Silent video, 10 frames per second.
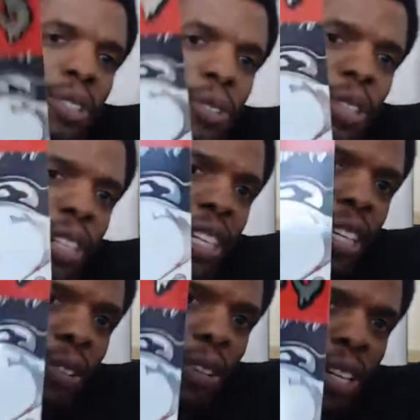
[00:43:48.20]
sort of thing
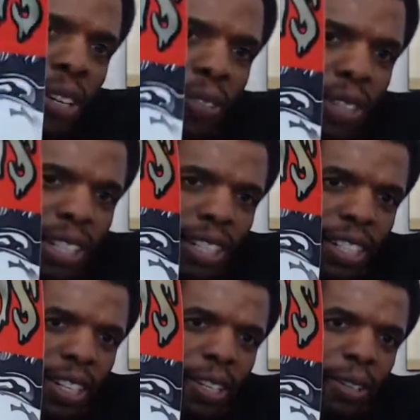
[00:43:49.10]
going on with it, you
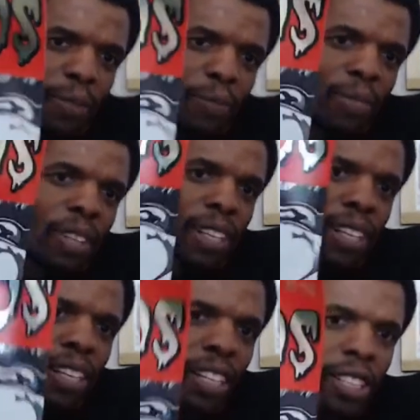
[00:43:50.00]
know.
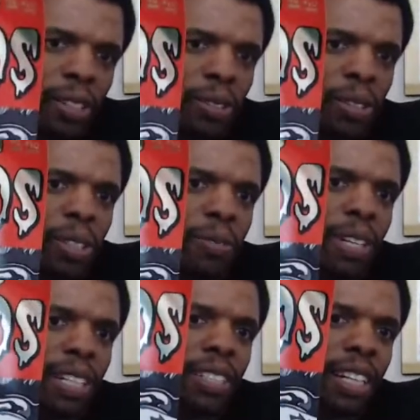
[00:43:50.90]
So
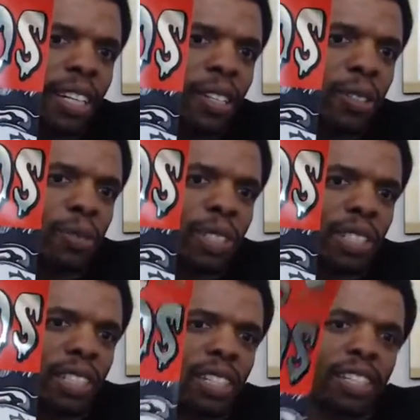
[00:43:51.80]
certified psychos once
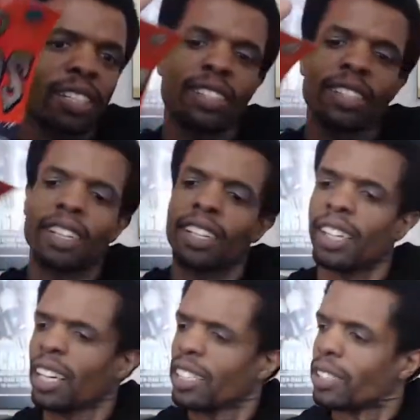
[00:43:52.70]
again.
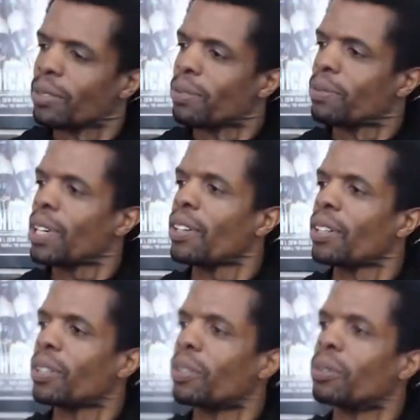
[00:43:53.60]
That is
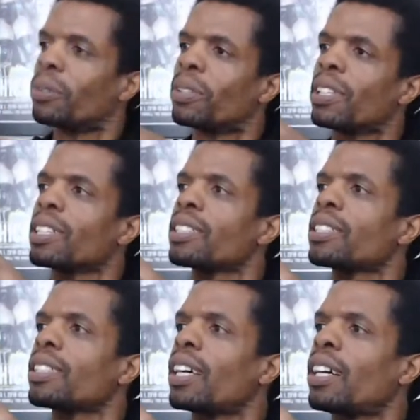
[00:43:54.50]
very cool.
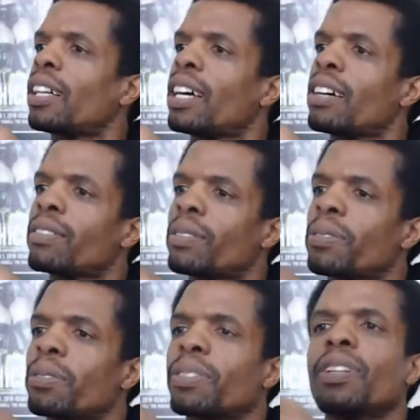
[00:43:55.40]
This I'll have to
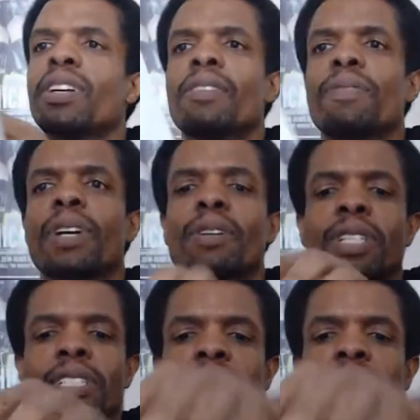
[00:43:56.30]
figure out what